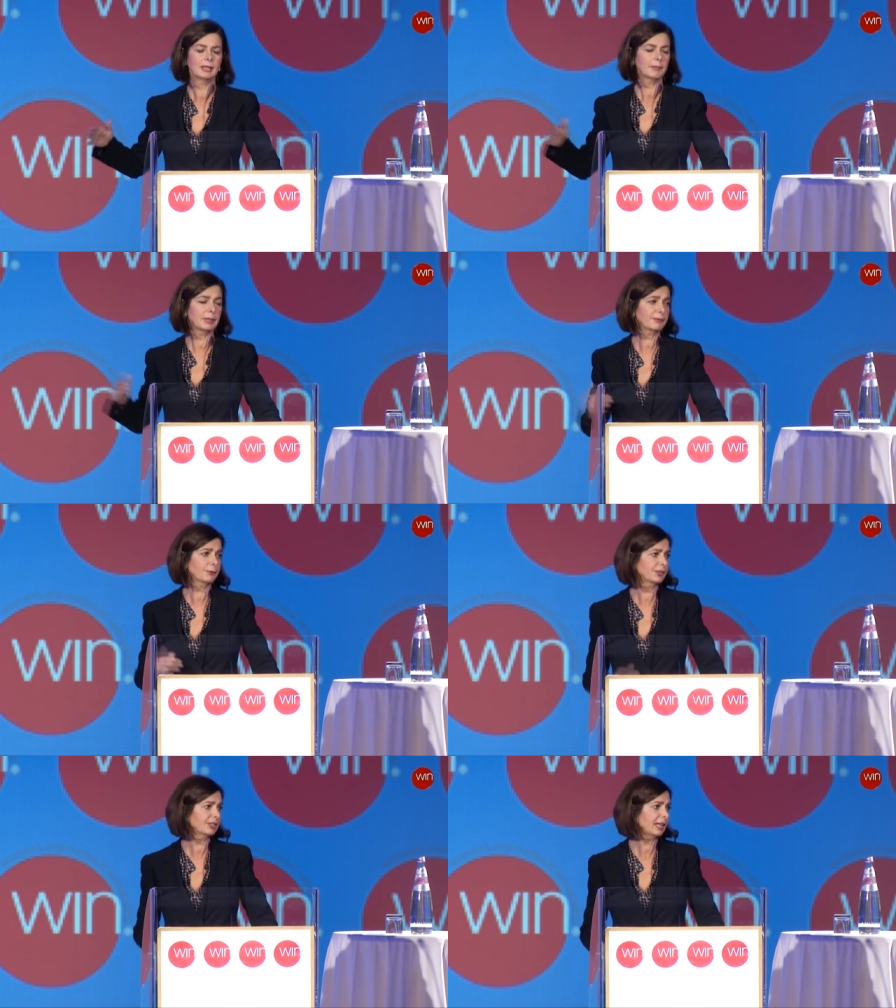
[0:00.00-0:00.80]
But
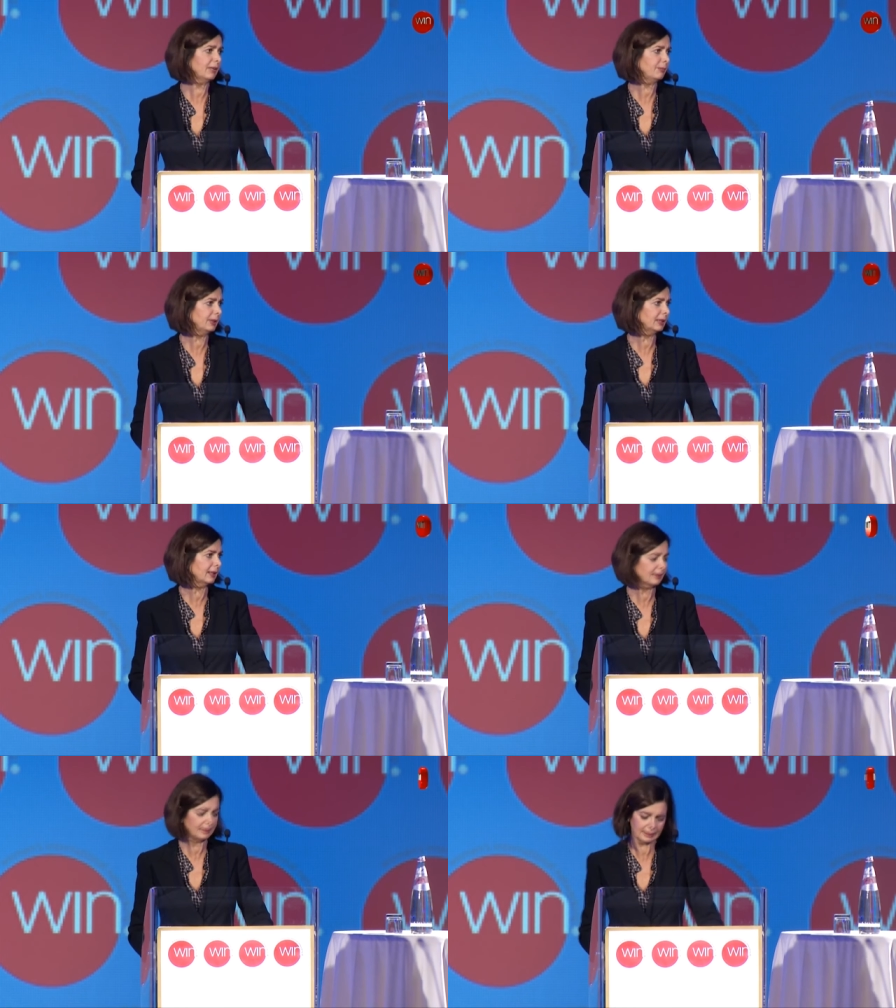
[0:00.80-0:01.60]
for the time being, I
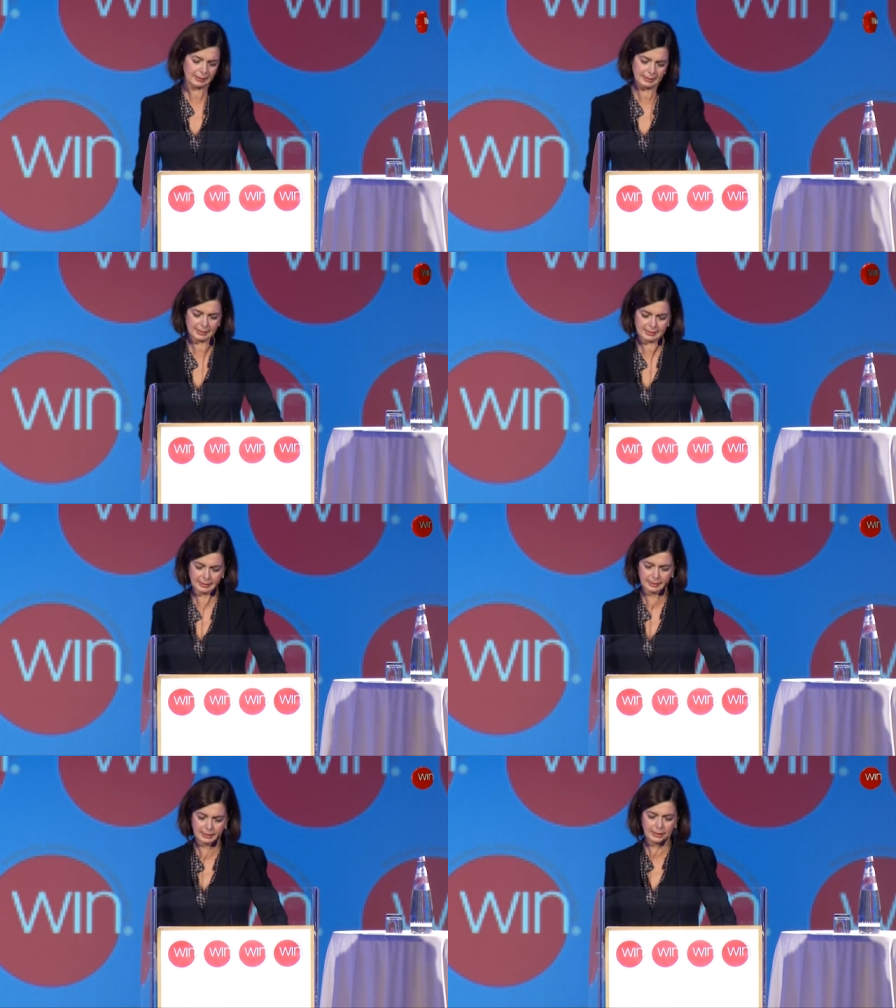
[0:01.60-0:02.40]
think it
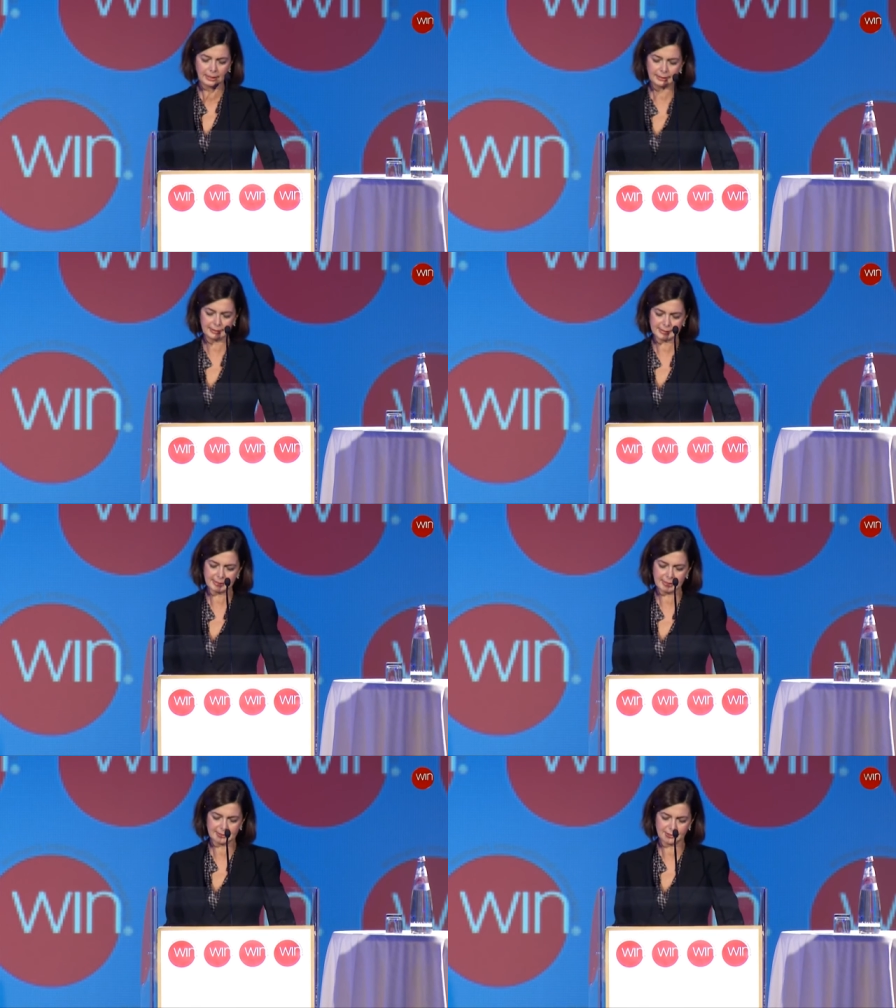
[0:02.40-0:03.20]
is
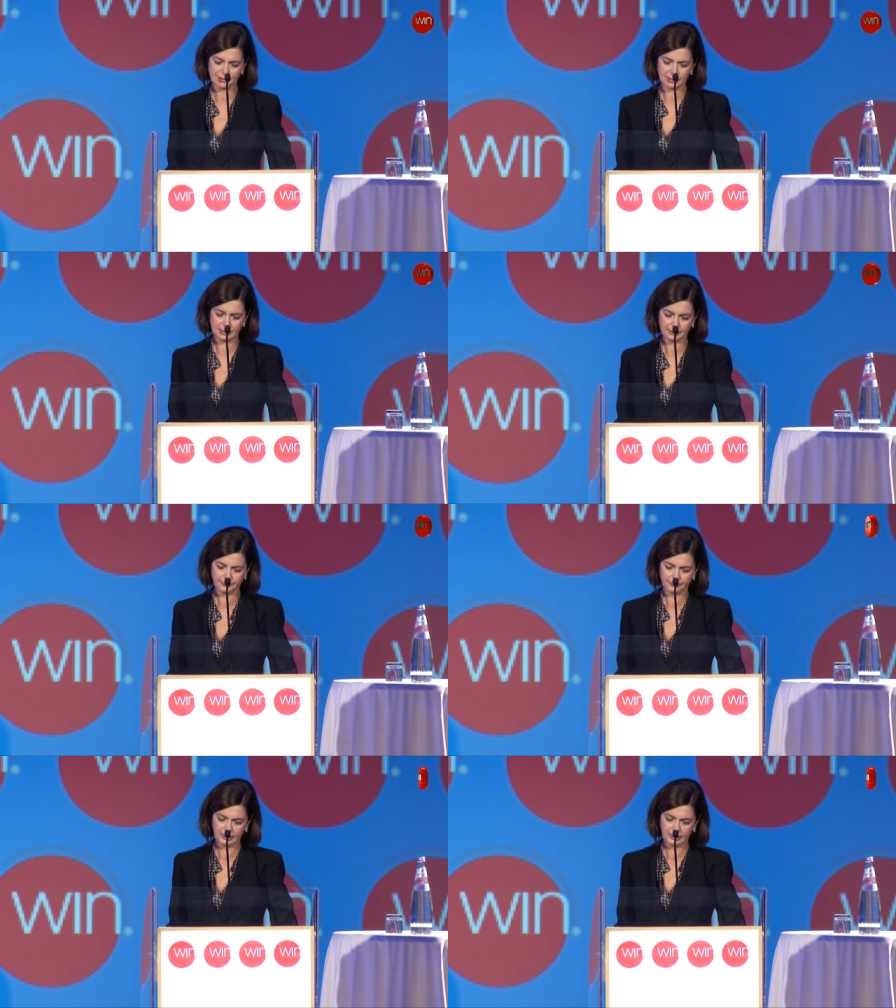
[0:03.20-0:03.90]
necessary.